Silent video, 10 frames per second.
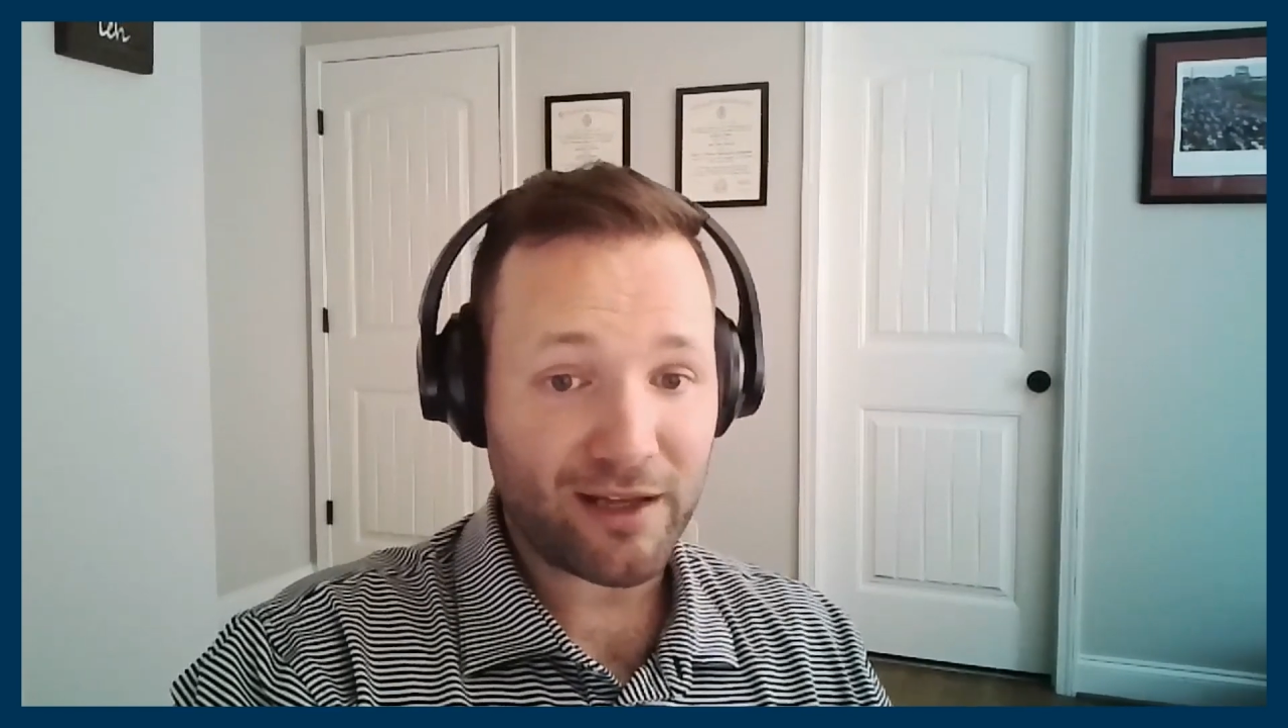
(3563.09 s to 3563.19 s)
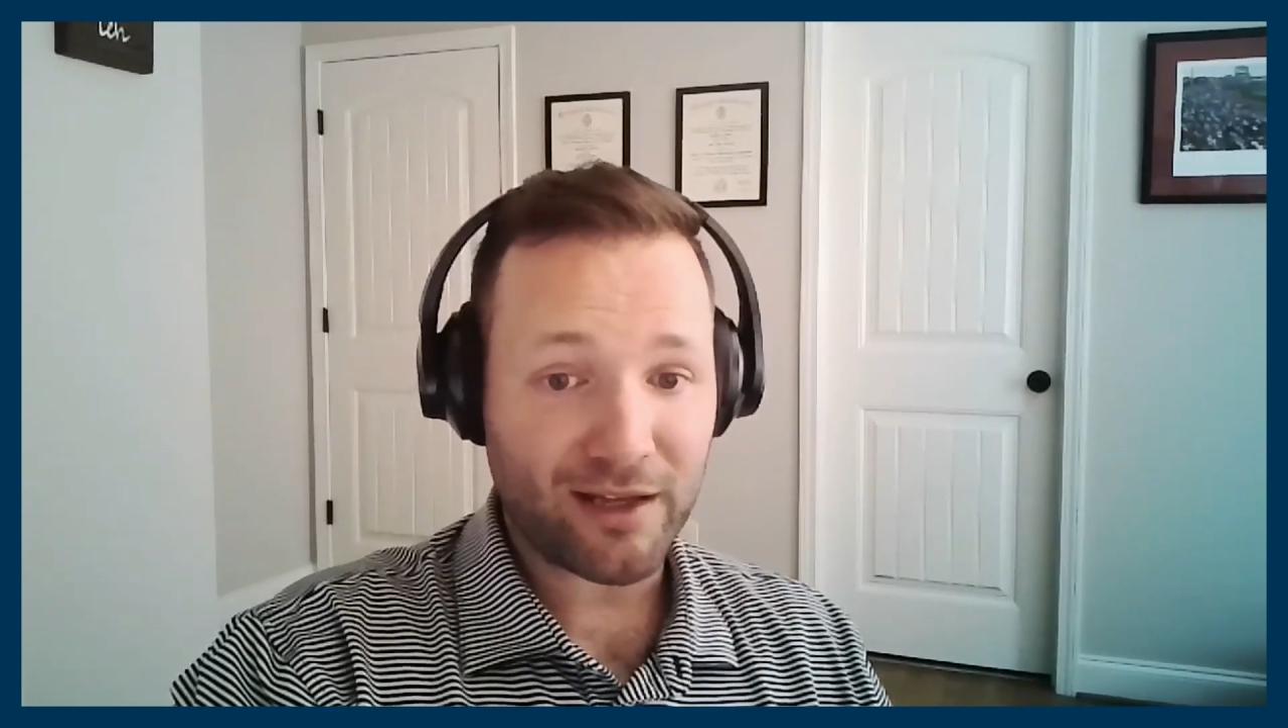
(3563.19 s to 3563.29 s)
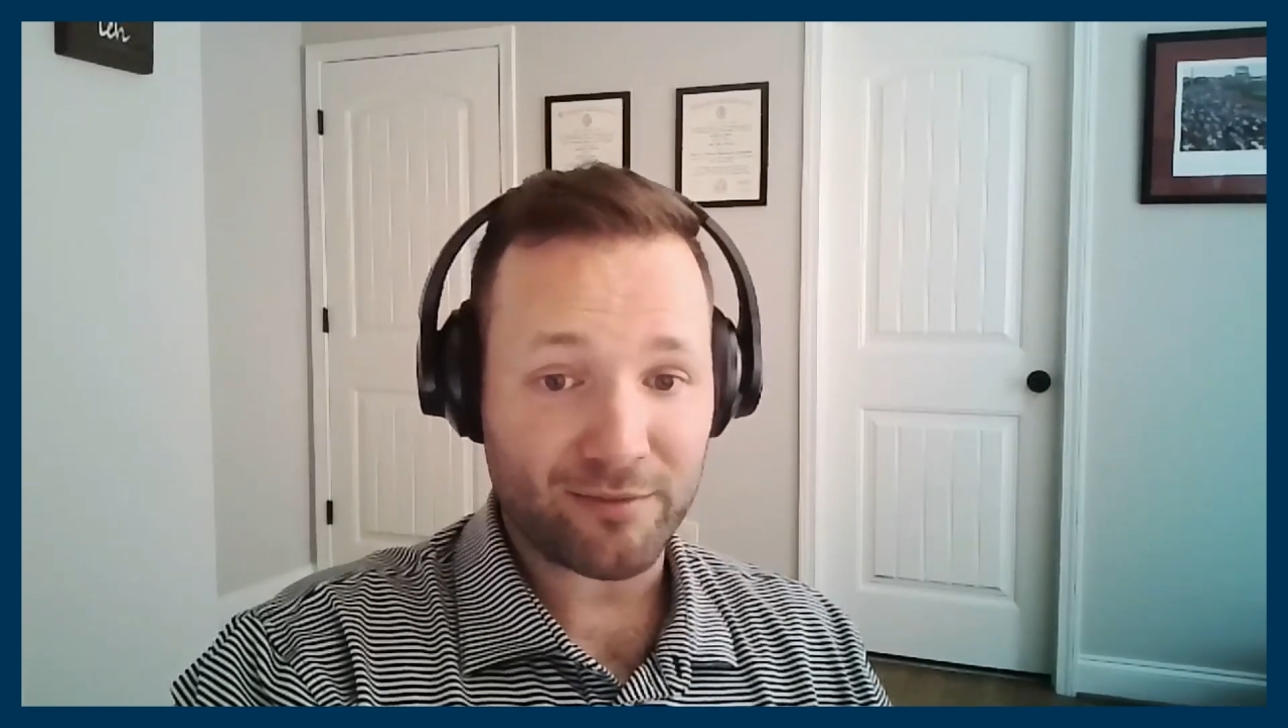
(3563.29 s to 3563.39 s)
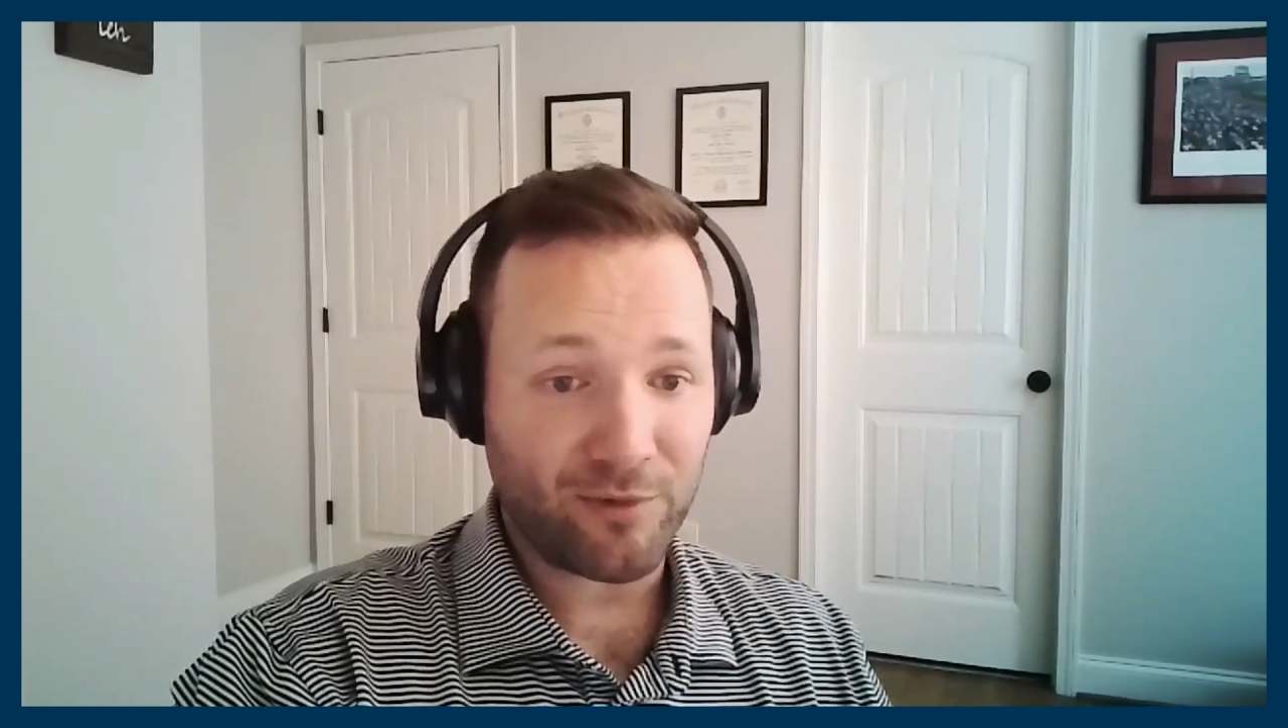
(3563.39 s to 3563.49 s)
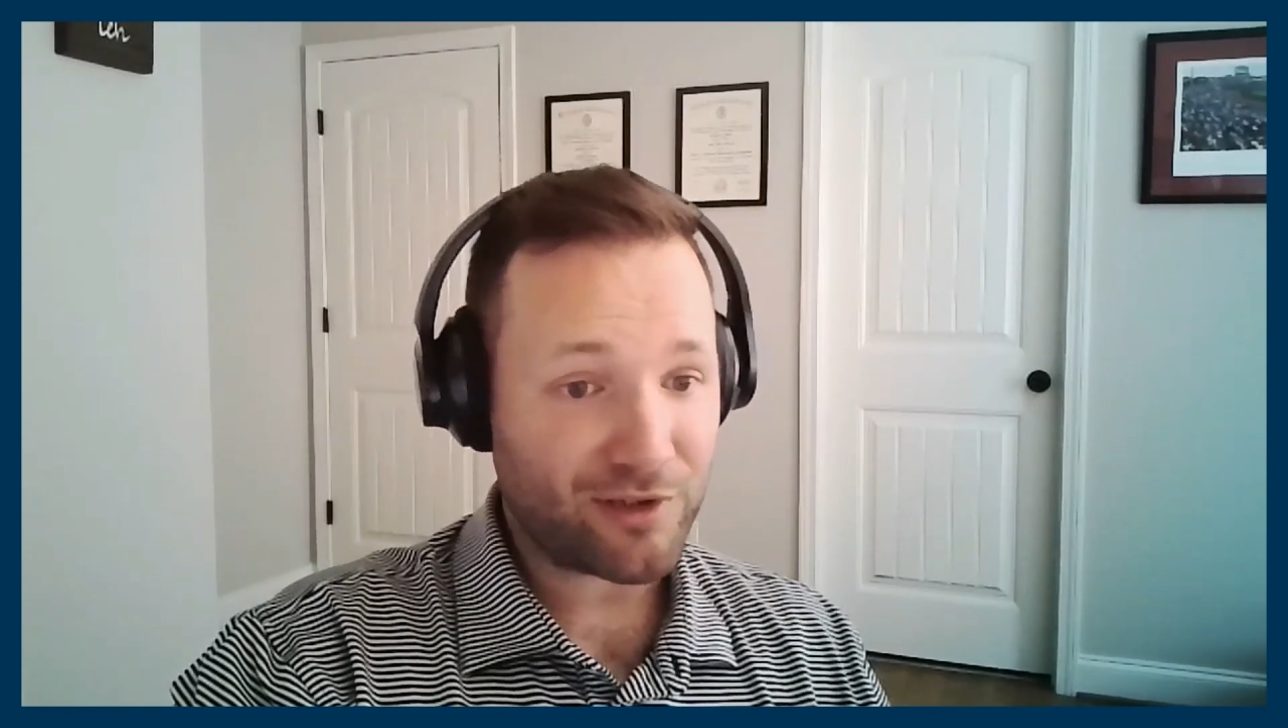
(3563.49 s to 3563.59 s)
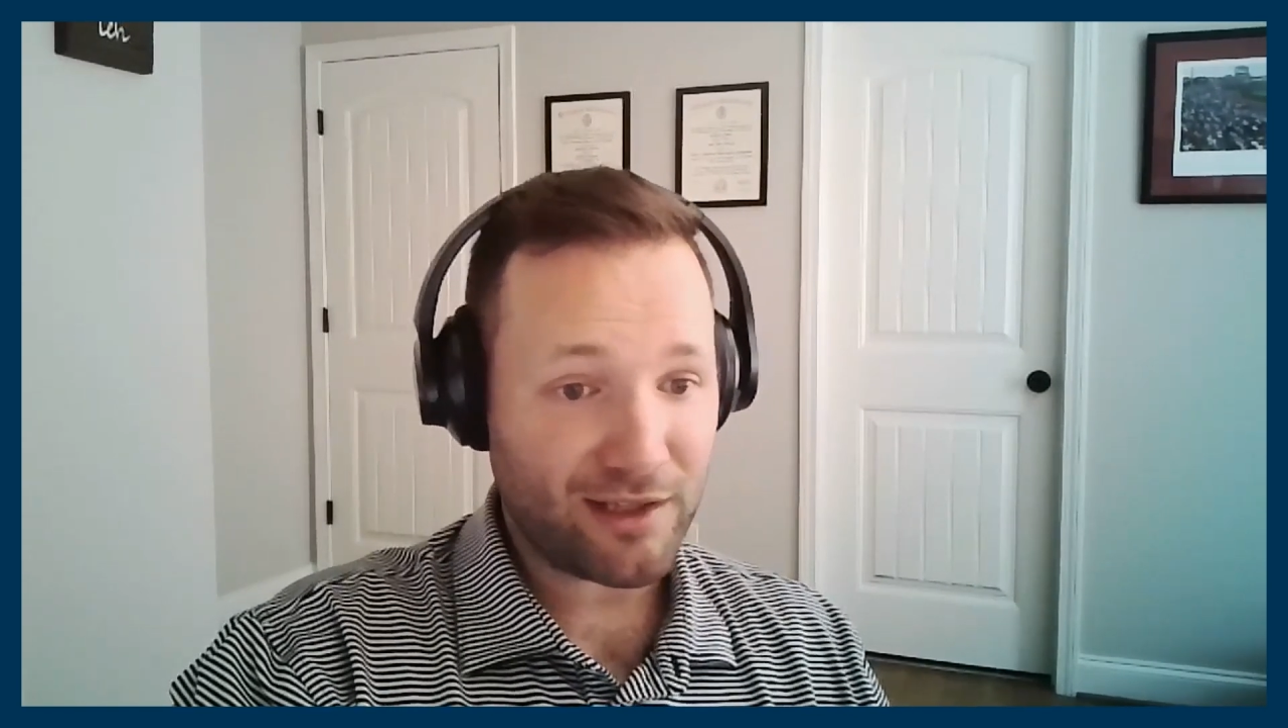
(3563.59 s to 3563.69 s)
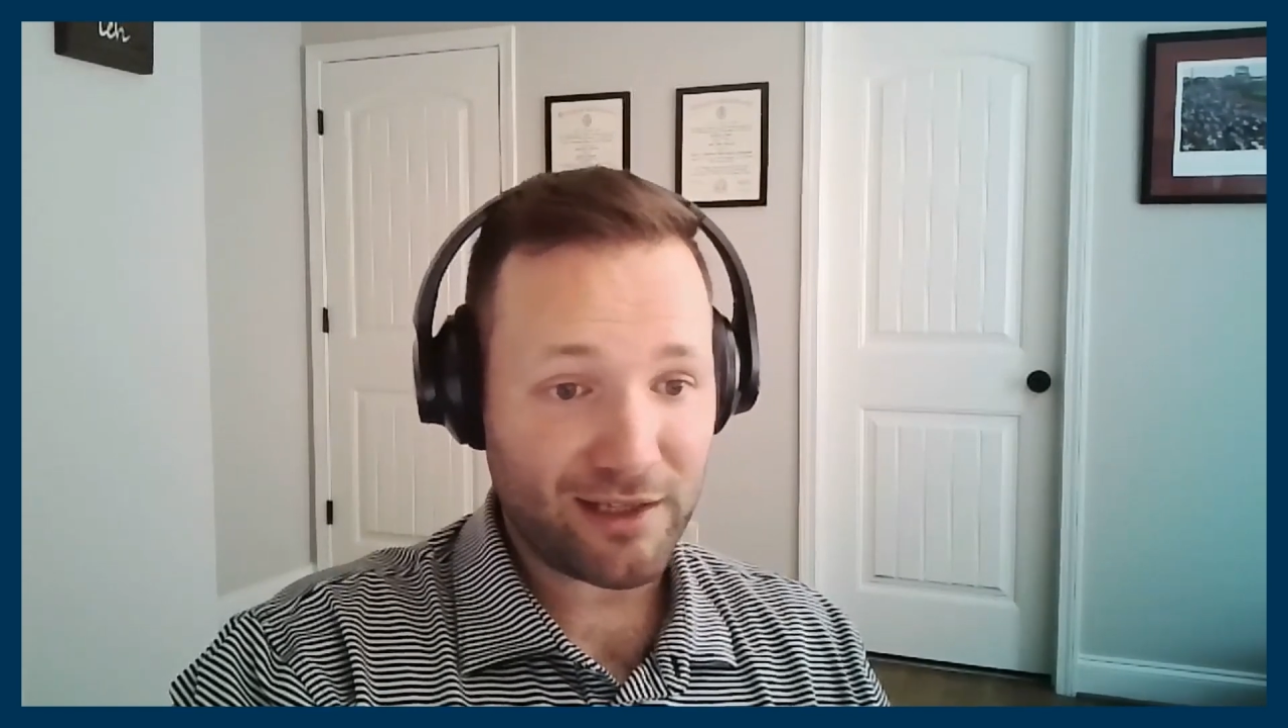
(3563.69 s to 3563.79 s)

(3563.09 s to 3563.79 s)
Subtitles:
because most of